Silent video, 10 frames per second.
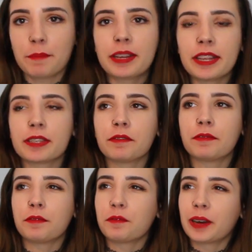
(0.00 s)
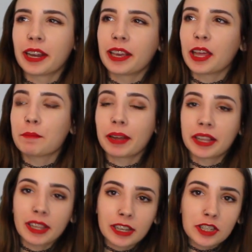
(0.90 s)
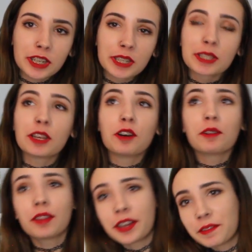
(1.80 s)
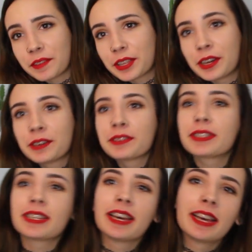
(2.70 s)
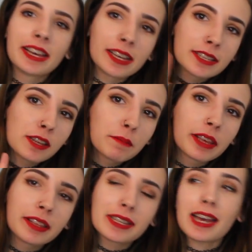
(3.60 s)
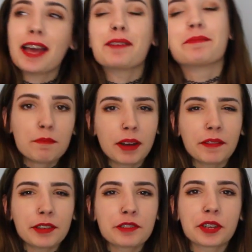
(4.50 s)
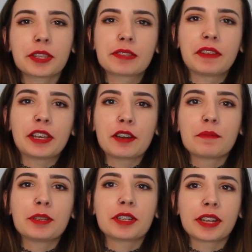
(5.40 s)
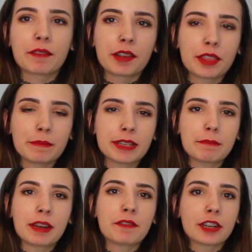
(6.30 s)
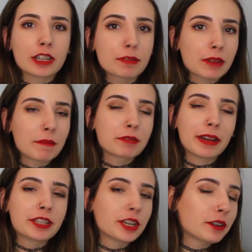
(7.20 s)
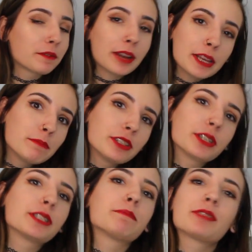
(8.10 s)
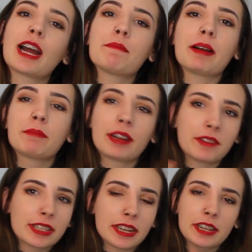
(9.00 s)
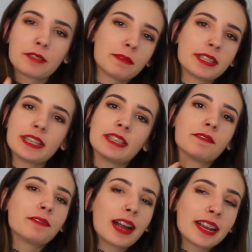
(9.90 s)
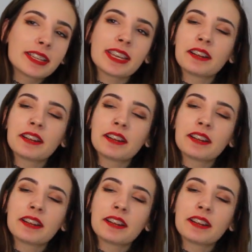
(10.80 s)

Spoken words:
updates of what I get in my collection, so look out for those. It's gonna be a lit time. But if you enjoyed this video, be sure to give it a thumbs up, and if you're not subscribed to my channel already, be sure to subscribe. I upload every Sundays, Wednesdays, and Fridays,